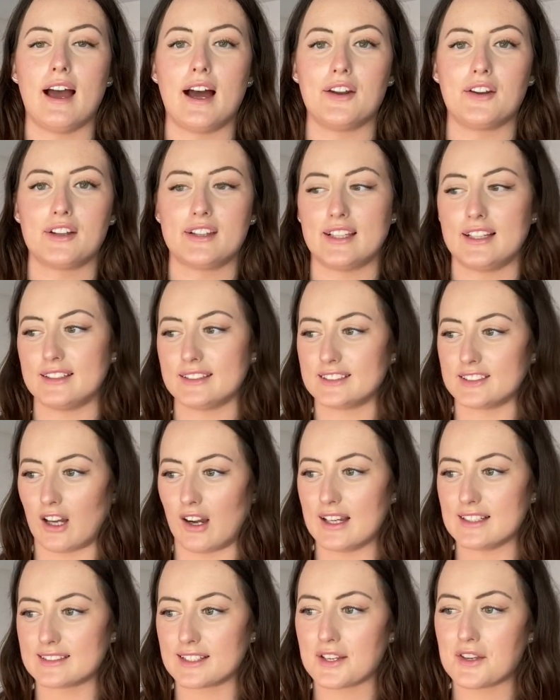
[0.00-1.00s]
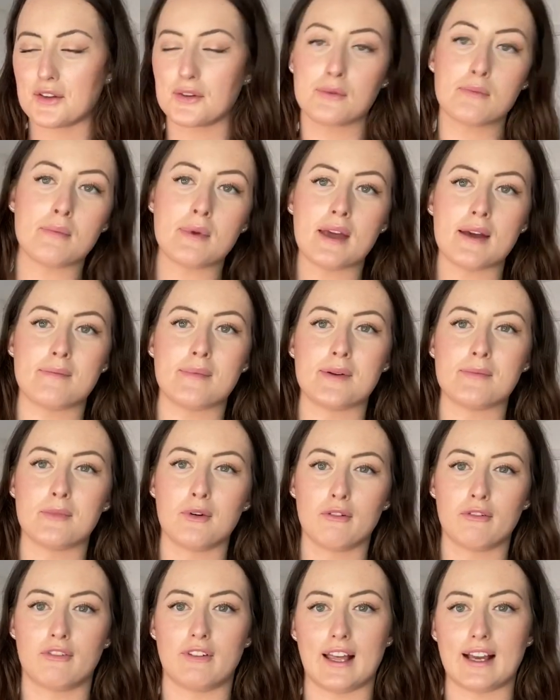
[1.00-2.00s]
and I think sizing you can be a bit
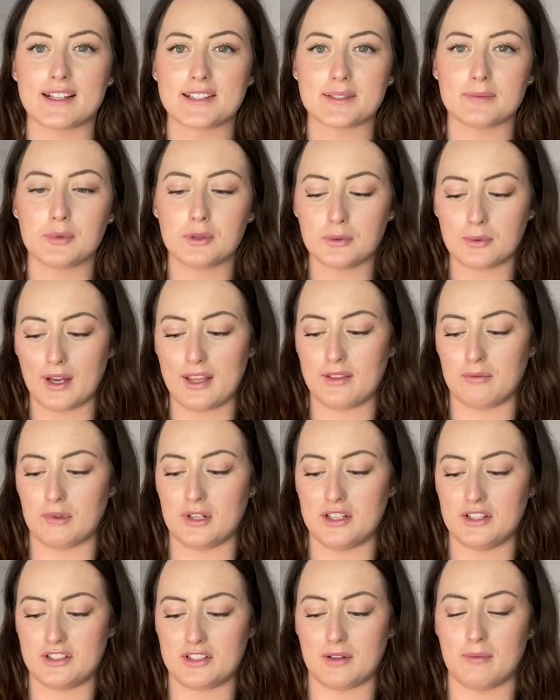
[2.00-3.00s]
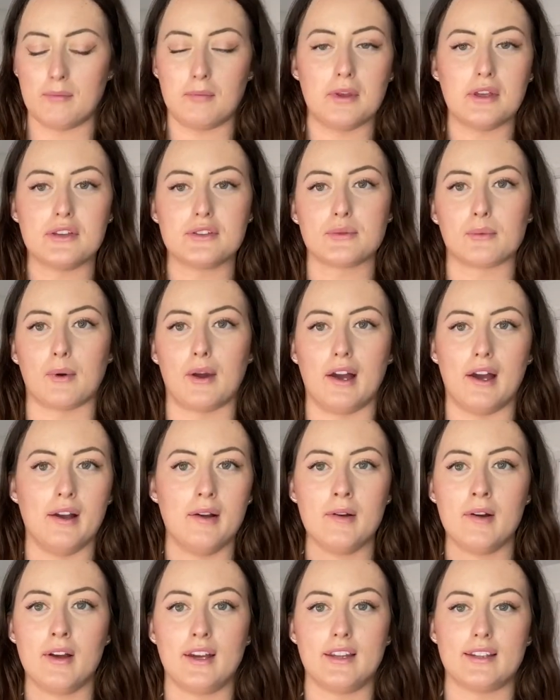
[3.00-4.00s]
more flexible with when it's jumpers, where
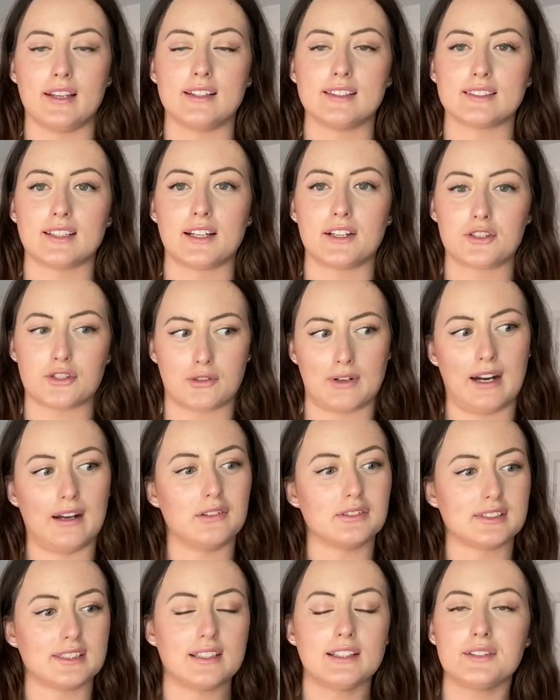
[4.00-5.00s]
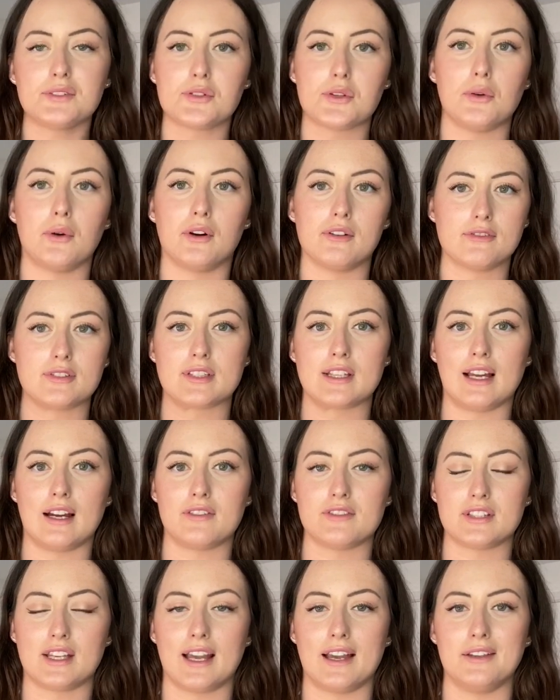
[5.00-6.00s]
things like trousers you obviously
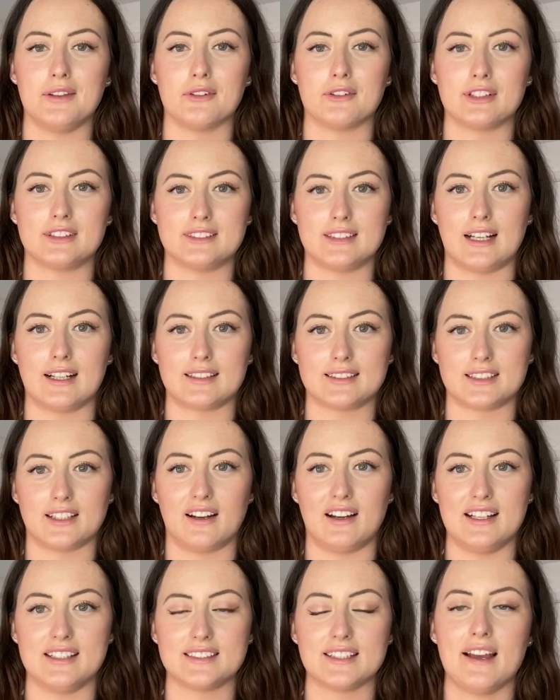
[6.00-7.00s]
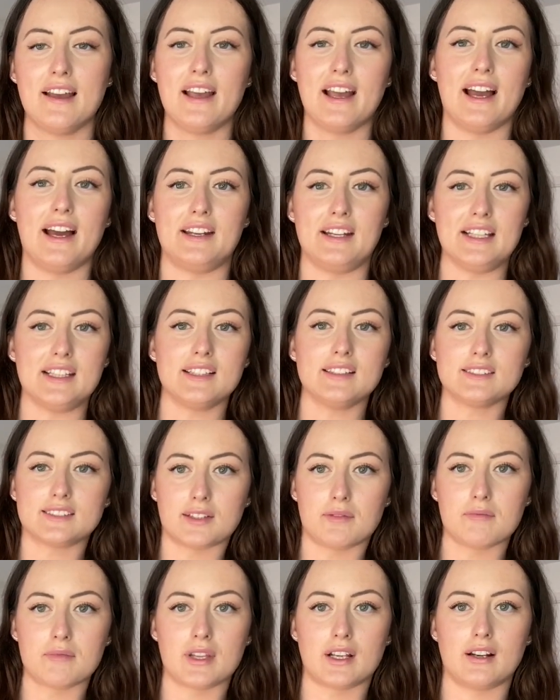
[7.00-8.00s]
have to get your exact size, and even
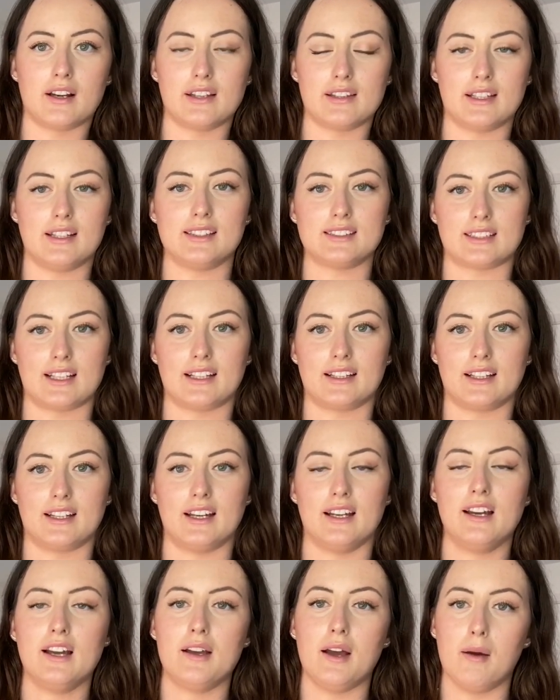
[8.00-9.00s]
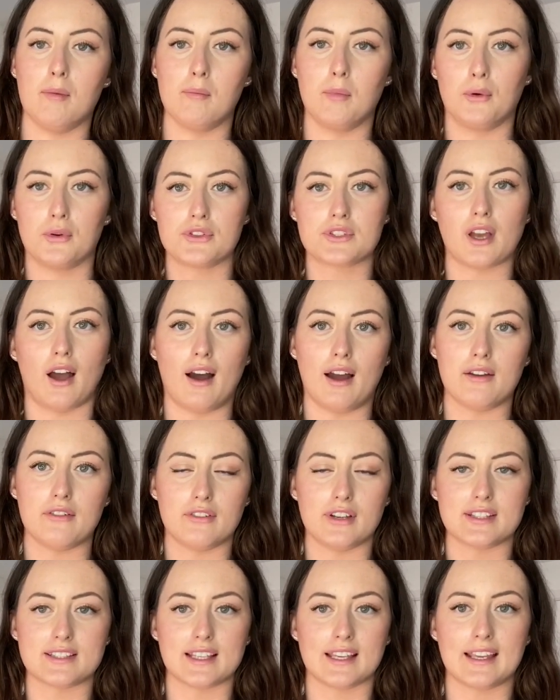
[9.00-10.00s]
something like this, like a more
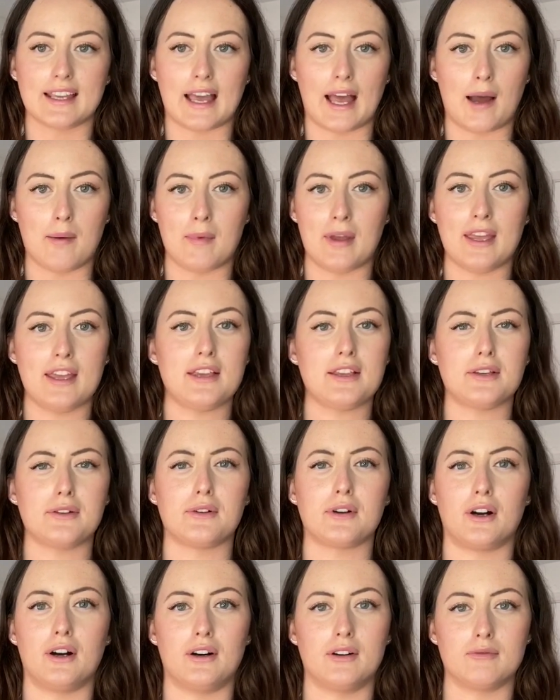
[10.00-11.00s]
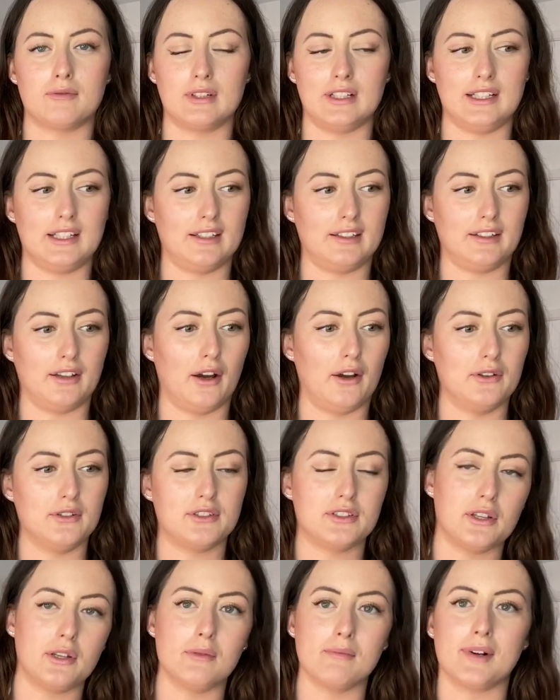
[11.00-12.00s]
tight-fitting cami, you can't really go
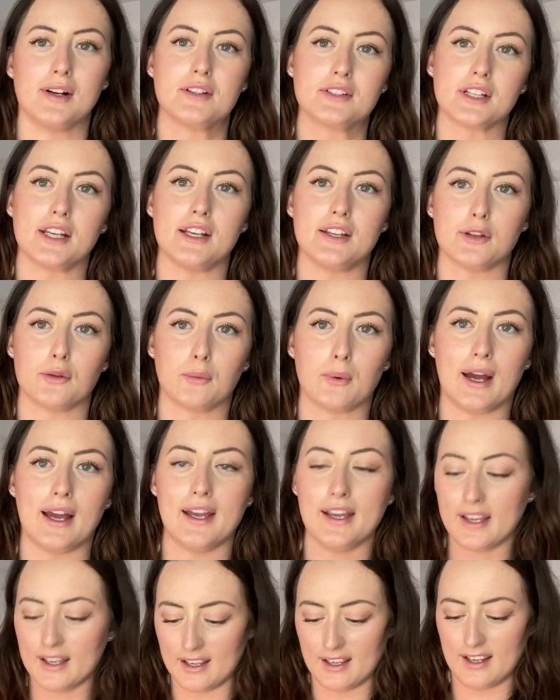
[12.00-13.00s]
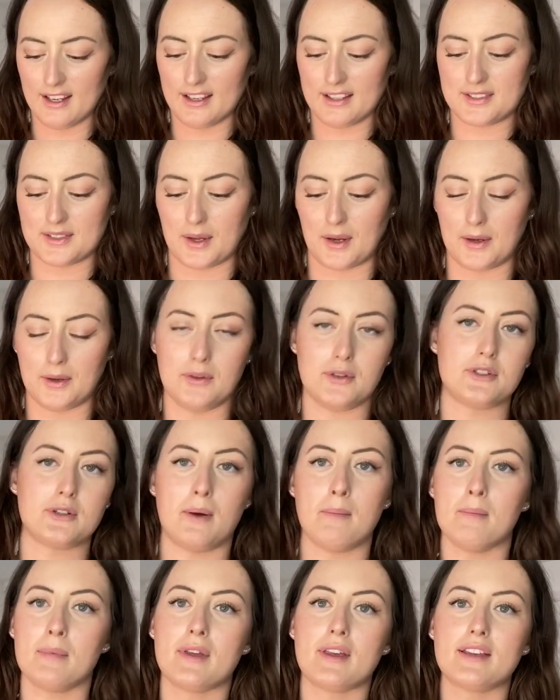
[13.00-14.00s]
too much either way. So
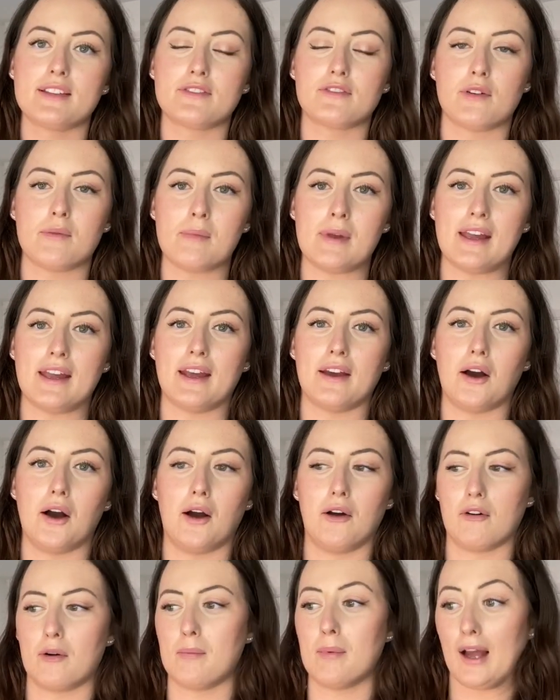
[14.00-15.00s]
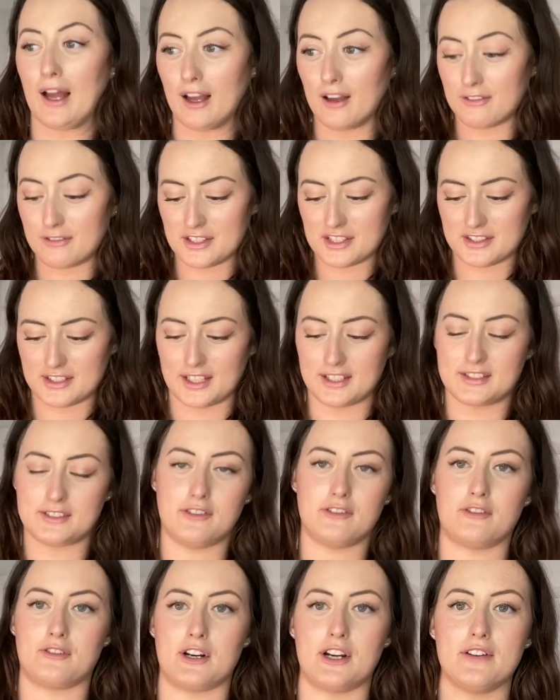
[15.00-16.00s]
jumpers for me are a perfect thing to
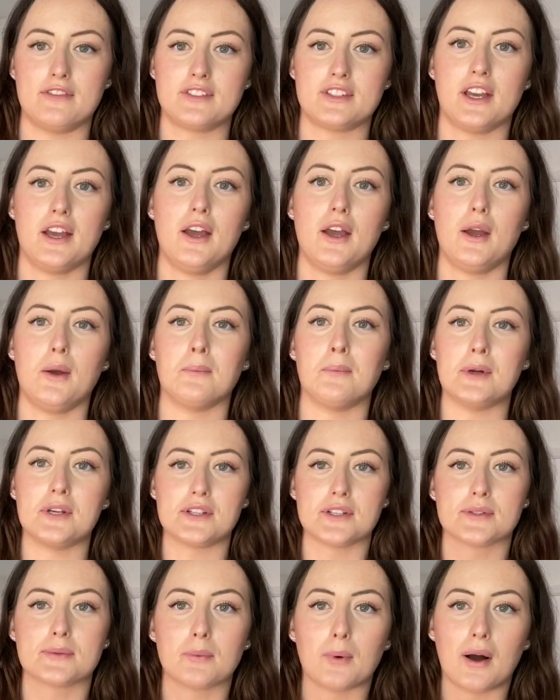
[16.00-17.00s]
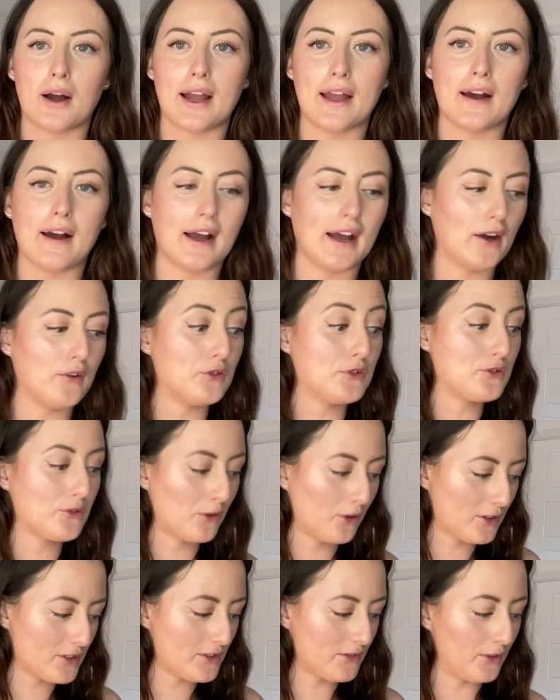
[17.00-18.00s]
thrift, which is why I have
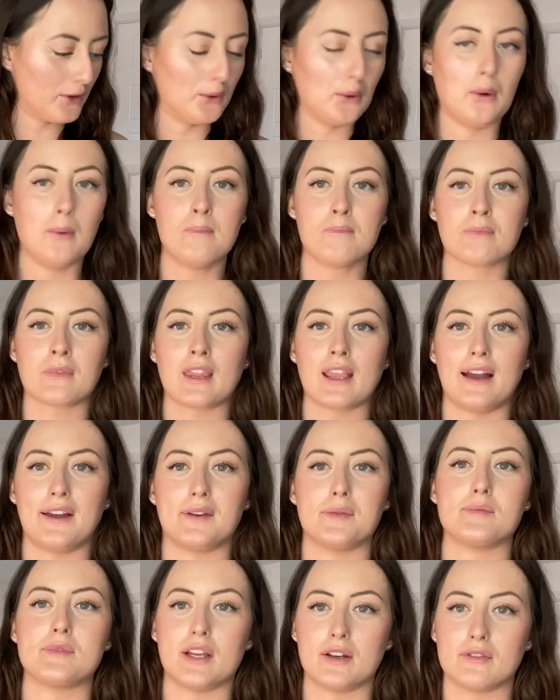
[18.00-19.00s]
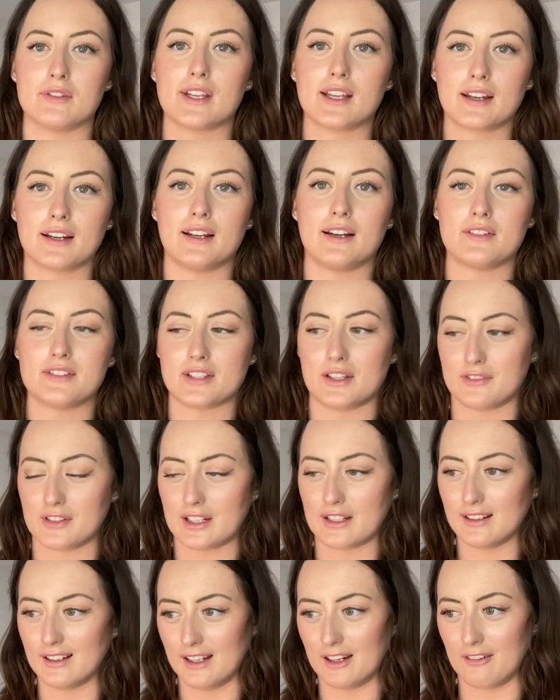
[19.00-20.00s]
drawers full, and I'm definitely gonna have to have a
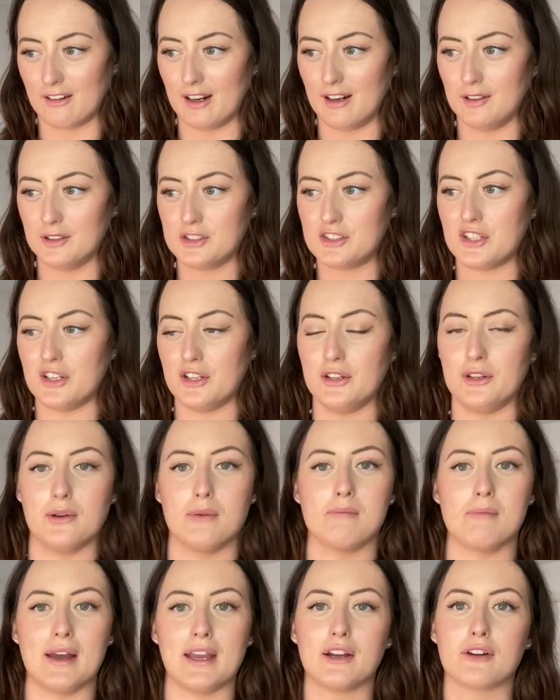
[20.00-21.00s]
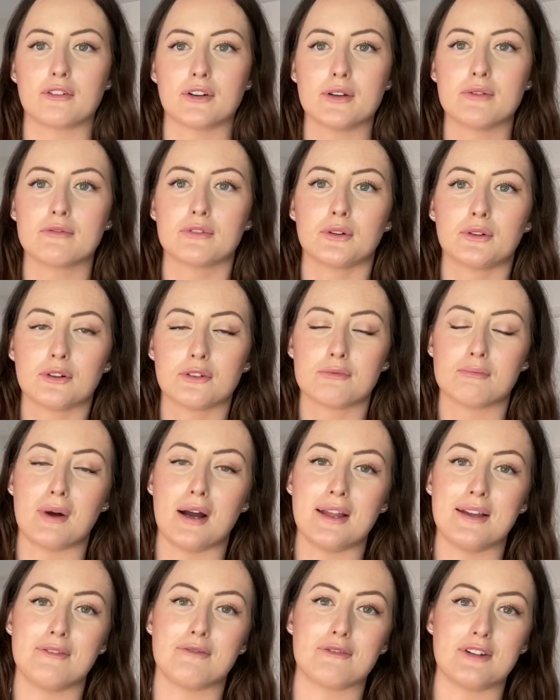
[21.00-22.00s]
clear out to make room for all of
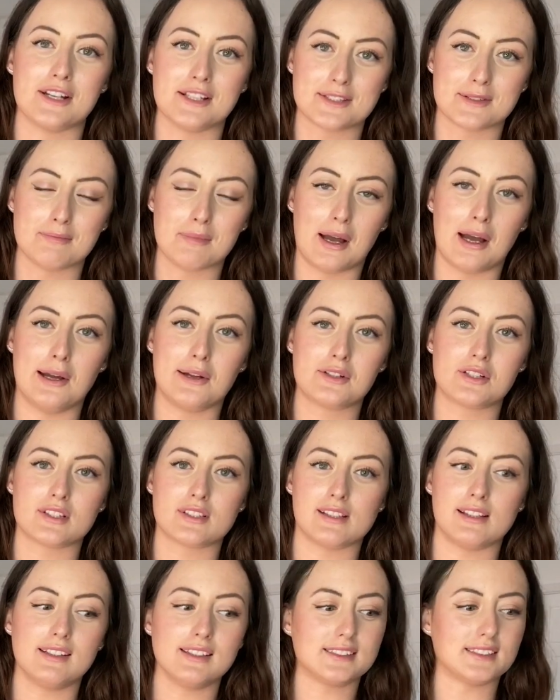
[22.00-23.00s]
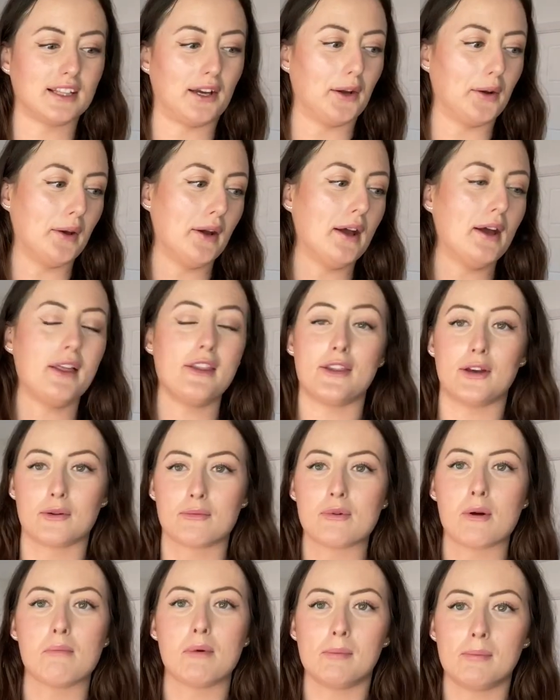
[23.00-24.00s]
my recent purchases, so there'll
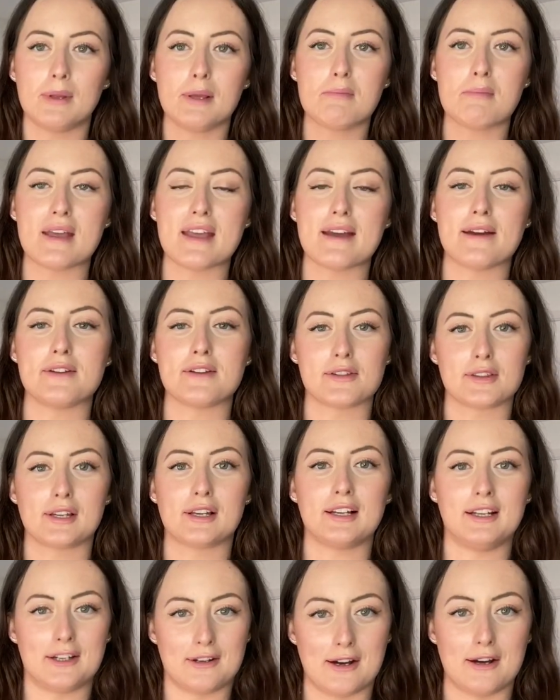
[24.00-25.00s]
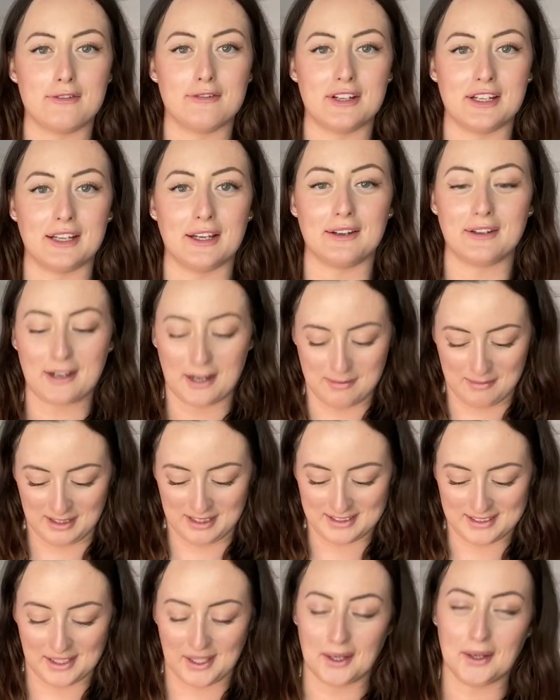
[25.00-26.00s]
probably be another clear out video coming
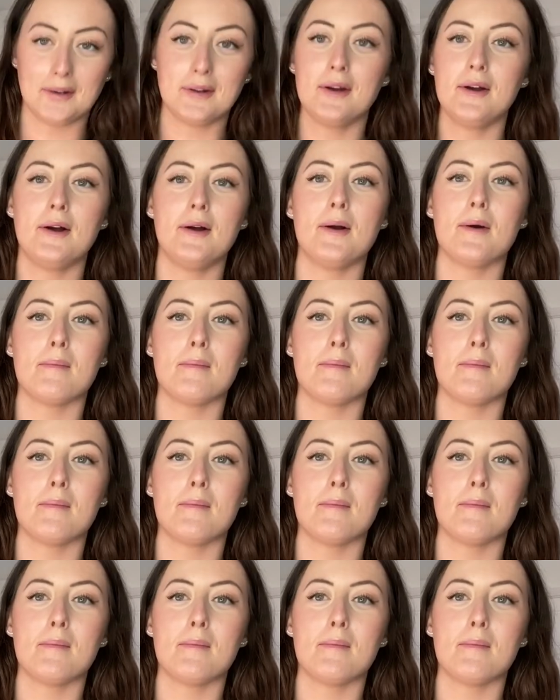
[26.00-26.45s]
soon.